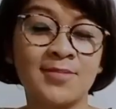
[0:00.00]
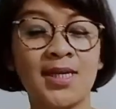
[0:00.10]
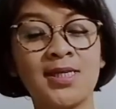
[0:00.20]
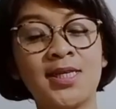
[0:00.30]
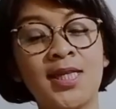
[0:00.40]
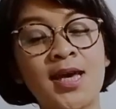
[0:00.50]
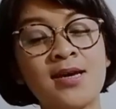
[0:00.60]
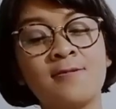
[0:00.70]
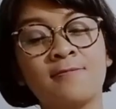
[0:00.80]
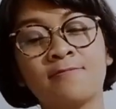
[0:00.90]
See that?
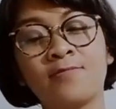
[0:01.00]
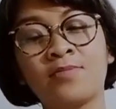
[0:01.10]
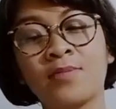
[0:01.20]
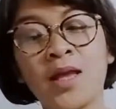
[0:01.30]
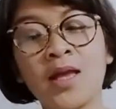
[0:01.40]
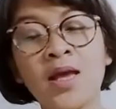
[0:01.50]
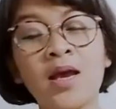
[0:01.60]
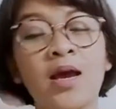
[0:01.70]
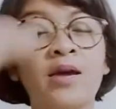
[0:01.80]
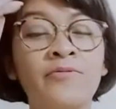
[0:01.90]

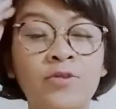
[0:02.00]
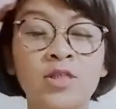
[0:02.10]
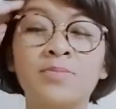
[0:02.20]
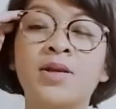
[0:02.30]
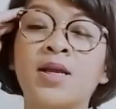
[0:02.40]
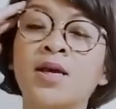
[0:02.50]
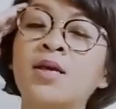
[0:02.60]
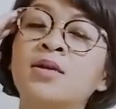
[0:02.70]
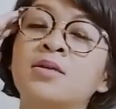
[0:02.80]
And for Gemini,